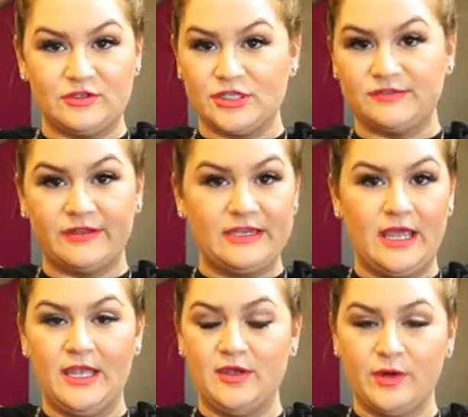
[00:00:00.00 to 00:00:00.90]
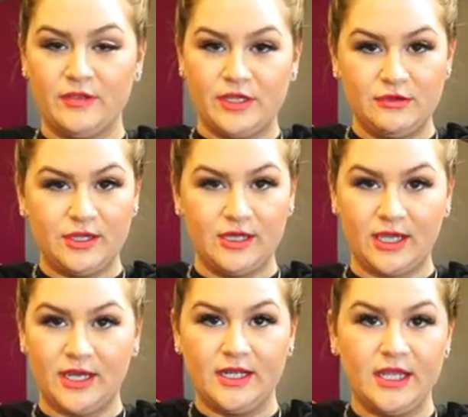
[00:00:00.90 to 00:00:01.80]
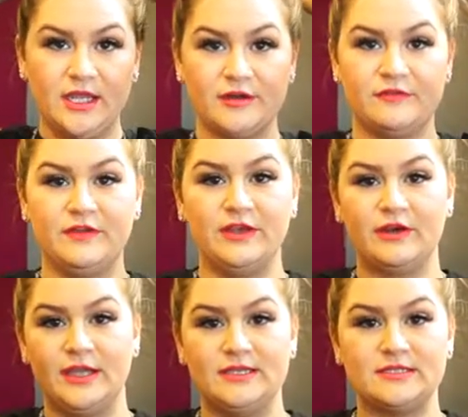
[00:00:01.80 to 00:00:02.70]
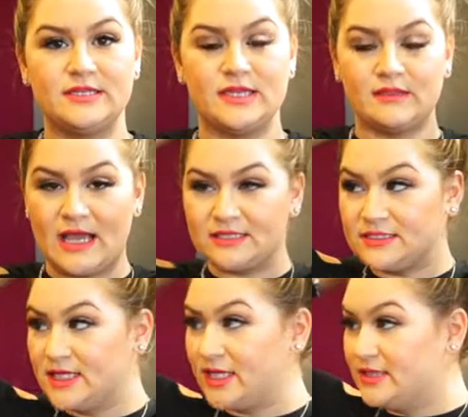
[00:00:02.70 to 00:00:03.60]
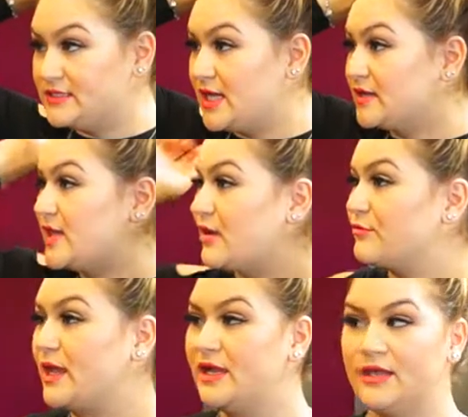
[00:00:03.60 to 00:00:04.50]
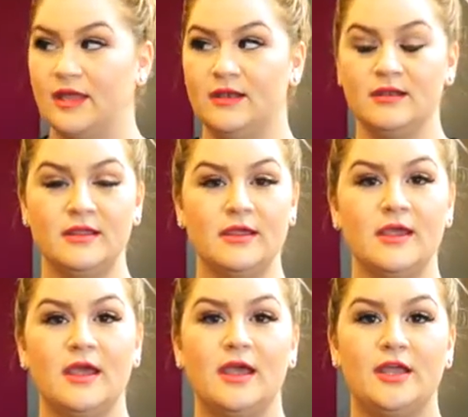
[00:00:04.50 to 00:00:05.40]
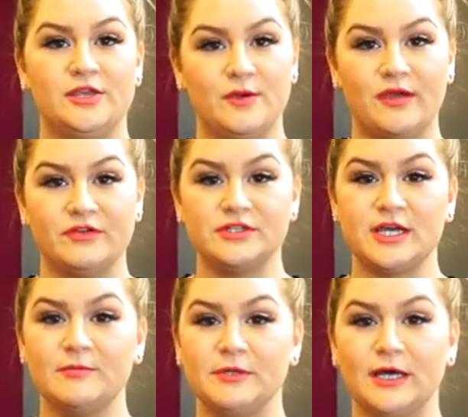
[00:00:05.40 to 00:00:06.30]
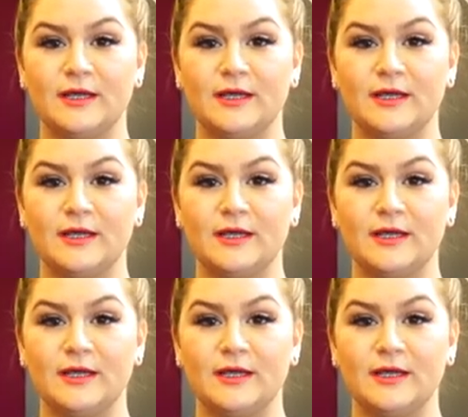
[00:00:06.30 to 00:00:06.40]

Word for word: So just find anywhere that you can kind of get your finger into the elastic and tuck that right in and you have your top